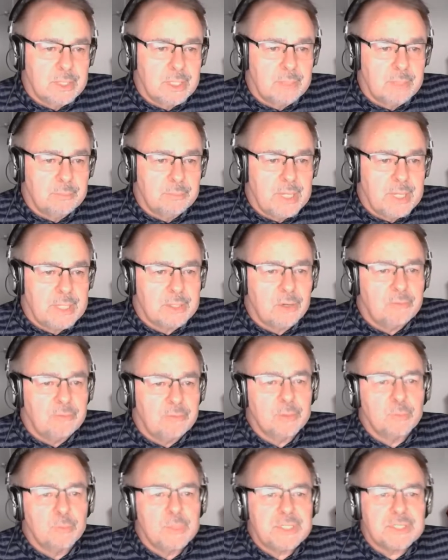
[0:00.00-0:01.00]
And
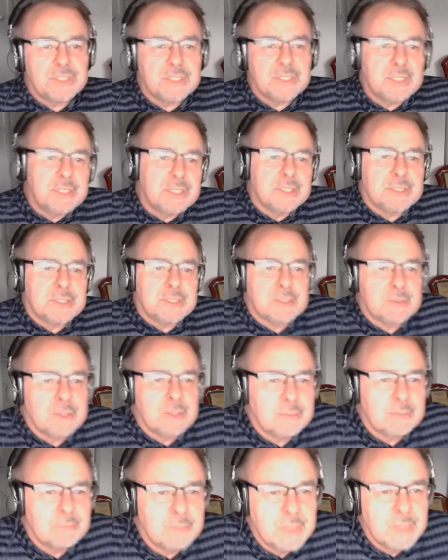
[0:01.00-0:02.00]
often we see this,
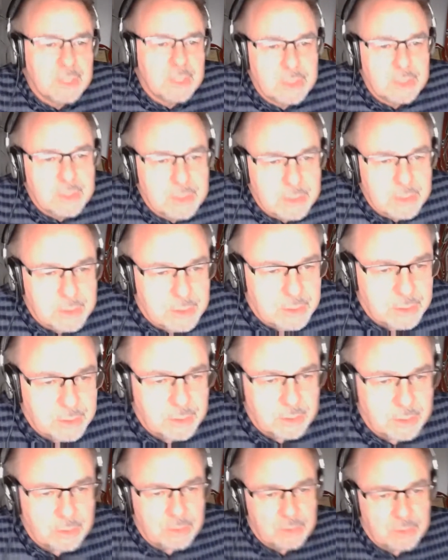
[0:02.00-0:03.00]

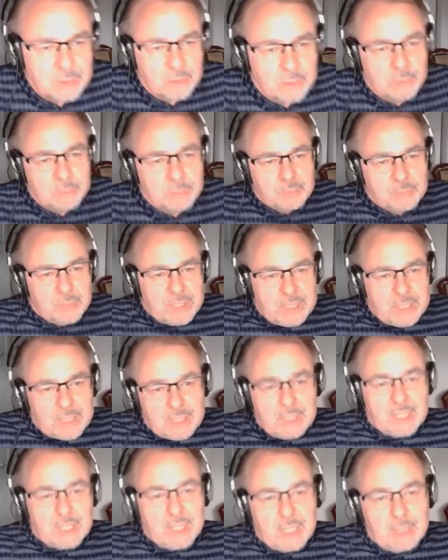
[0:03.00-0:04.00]
you know, being
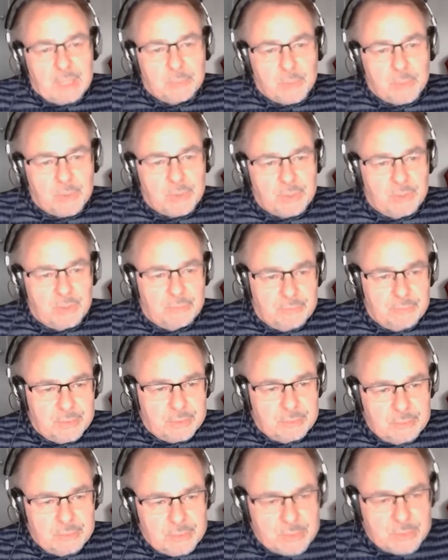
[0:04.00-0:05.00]
in Canberra and
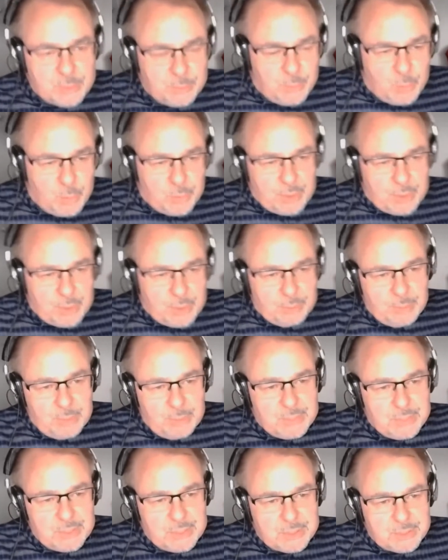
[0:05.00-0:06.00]
often supporting
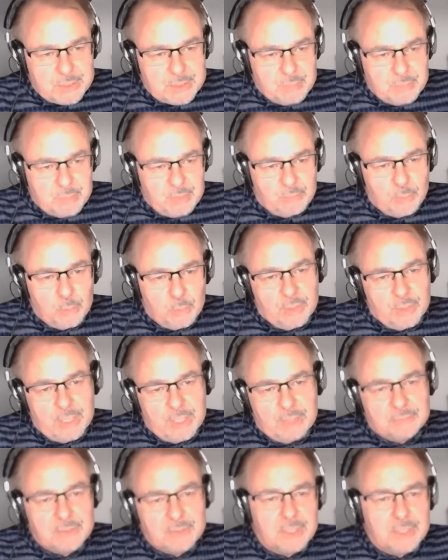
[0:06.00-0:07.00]
members before or
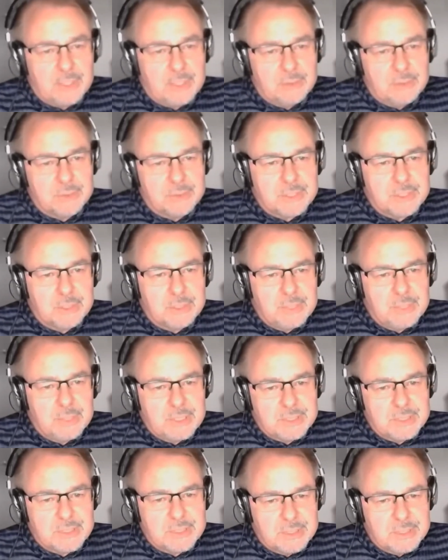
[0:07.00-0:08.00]
after they go and see
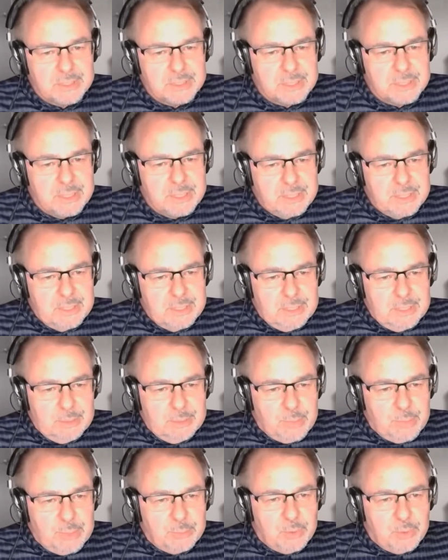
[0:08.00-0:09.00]
ministers.
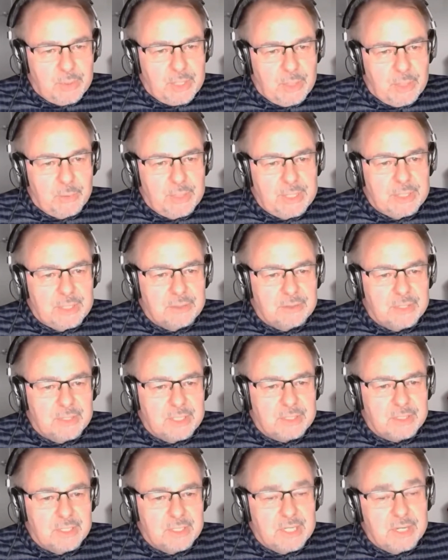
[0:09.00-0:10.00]
People go in and
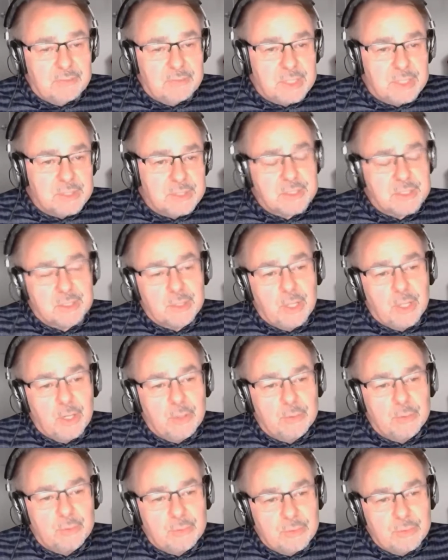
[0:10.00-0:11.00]
think the evidence
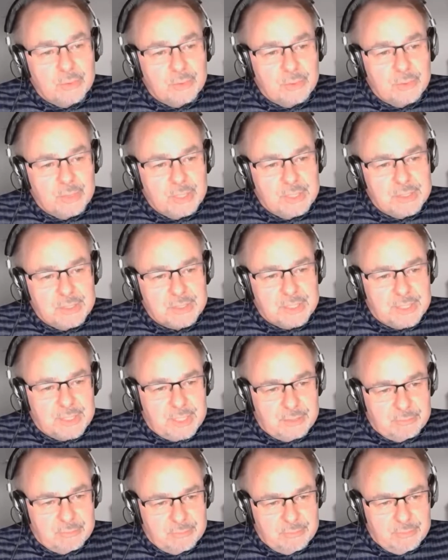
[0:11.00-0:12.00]
alone is
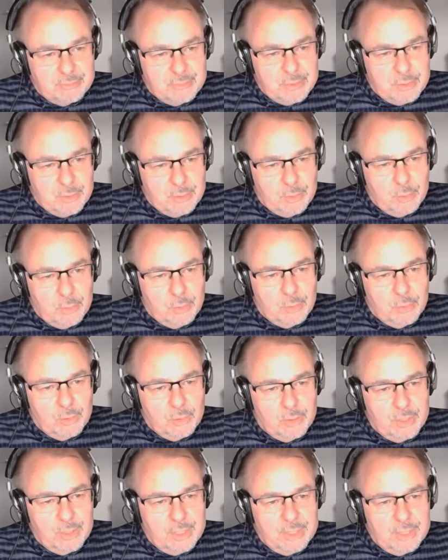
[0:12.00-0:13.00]
enough,
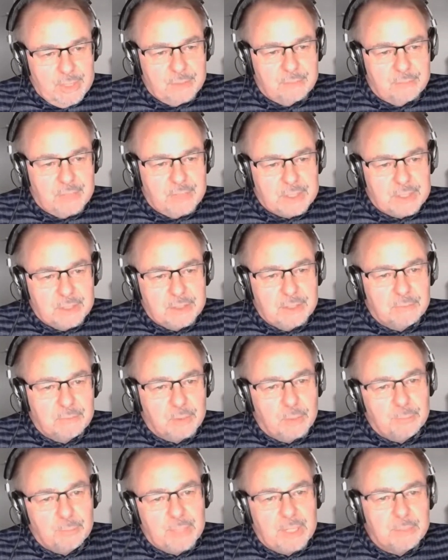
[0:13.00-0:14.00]
or the fact that
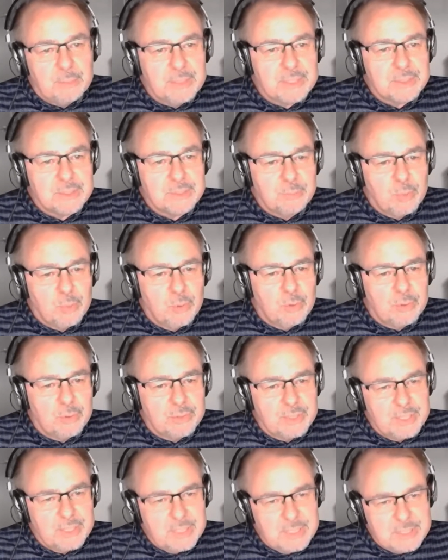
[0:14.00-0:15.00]
they've got public
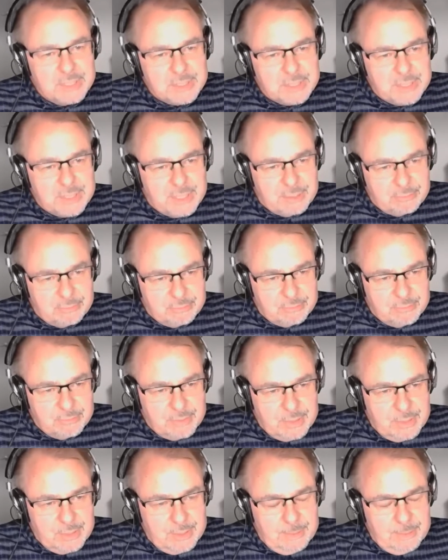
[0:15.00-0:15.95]
support is enough,